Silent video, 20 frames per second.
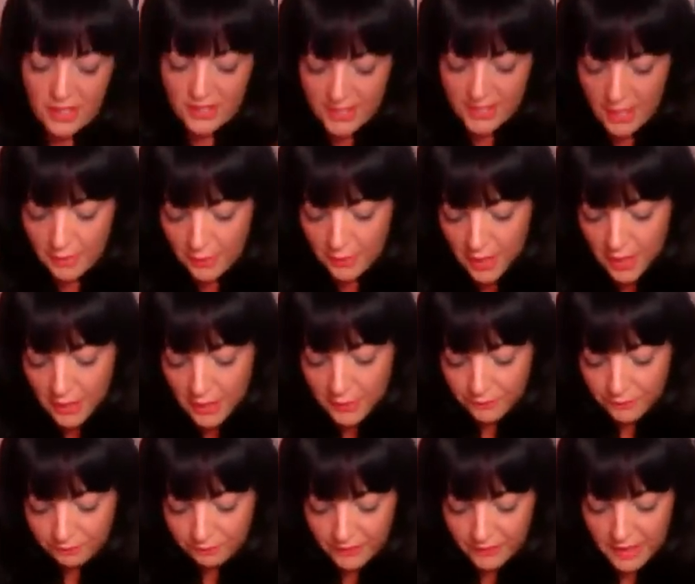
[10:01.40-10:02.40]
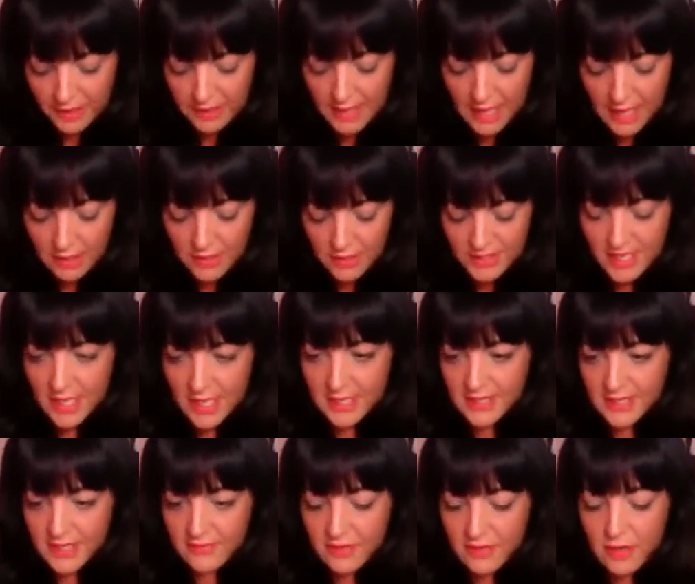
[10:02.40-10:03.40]
so that looks
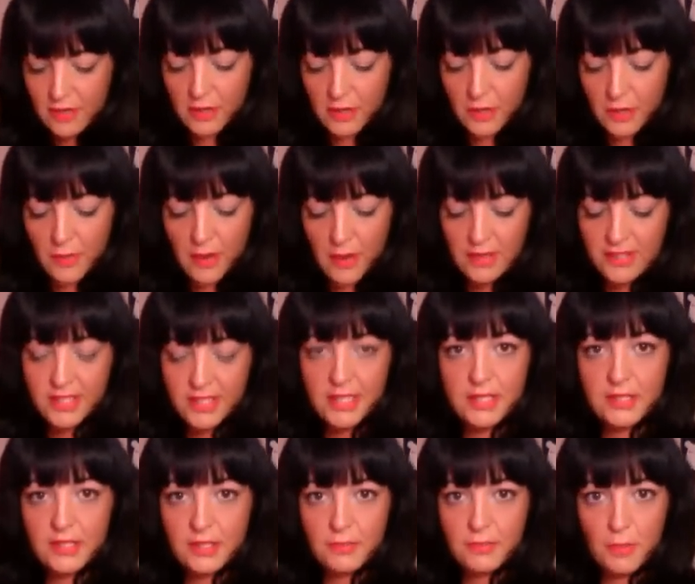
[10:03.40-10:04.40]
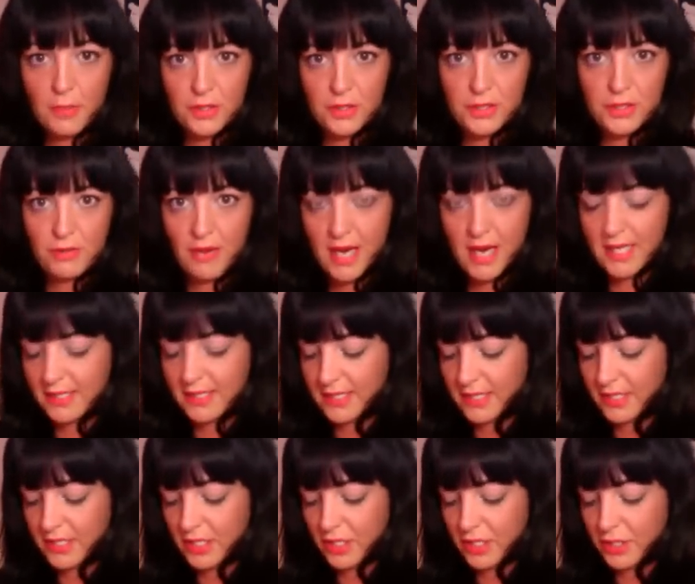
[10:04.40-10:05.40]
nice if you're only wearing tinted
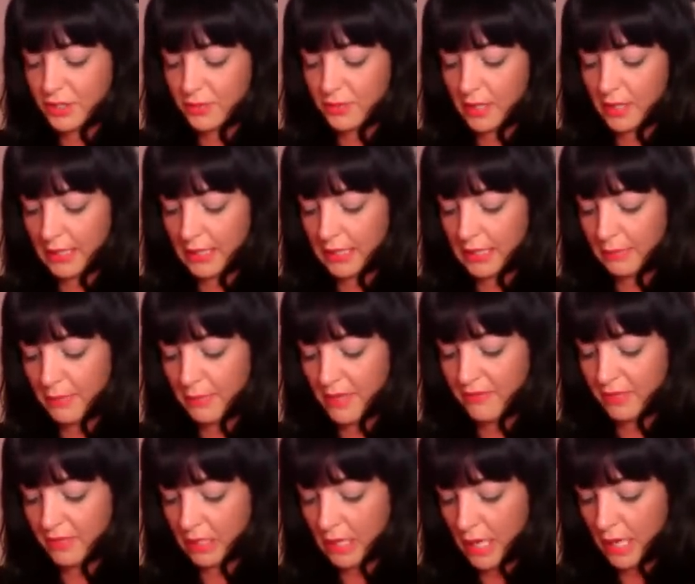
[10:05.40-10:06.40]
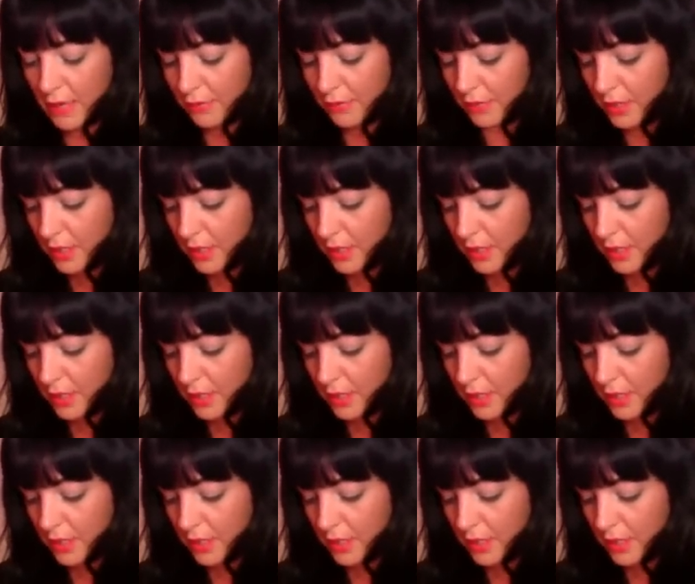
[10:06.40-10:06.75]
moisturisers and you just want a little bit of a glow.